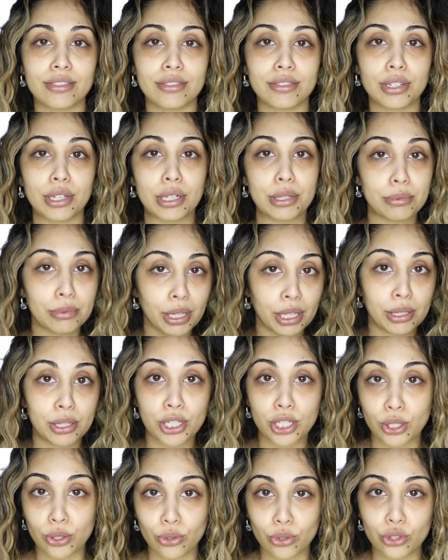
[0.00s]
like
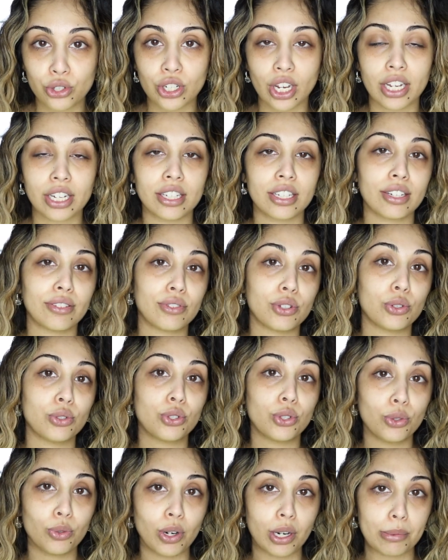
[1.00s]
huge, and if you
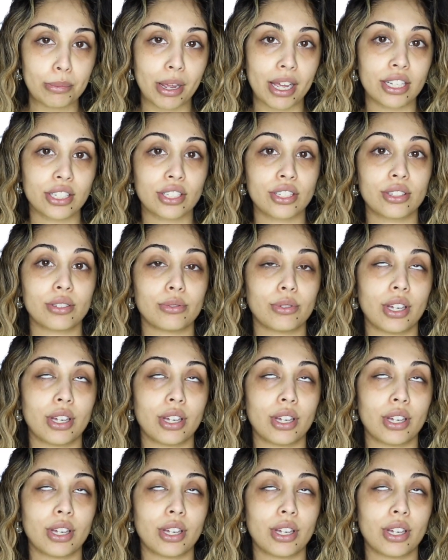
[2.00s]
do wear a mask,